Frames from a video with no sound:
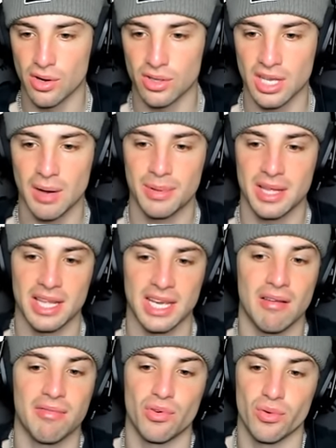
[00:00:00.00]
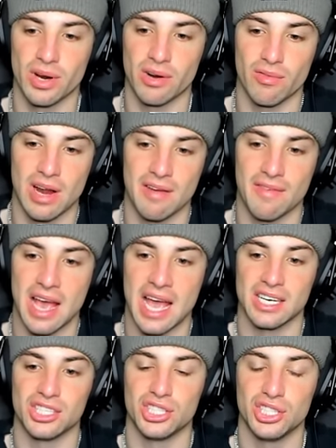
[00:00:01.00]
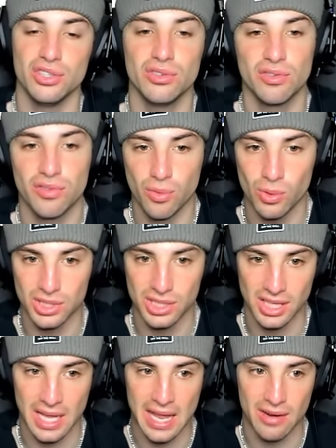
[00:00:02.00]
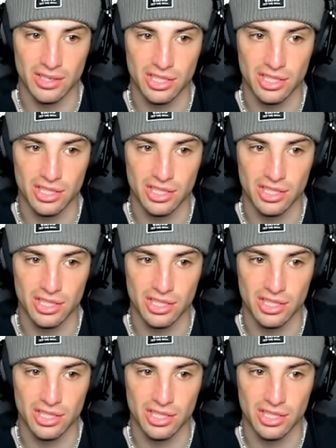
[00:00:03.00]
On top of that, they got Ferrigarath and Sheer Force Landorus.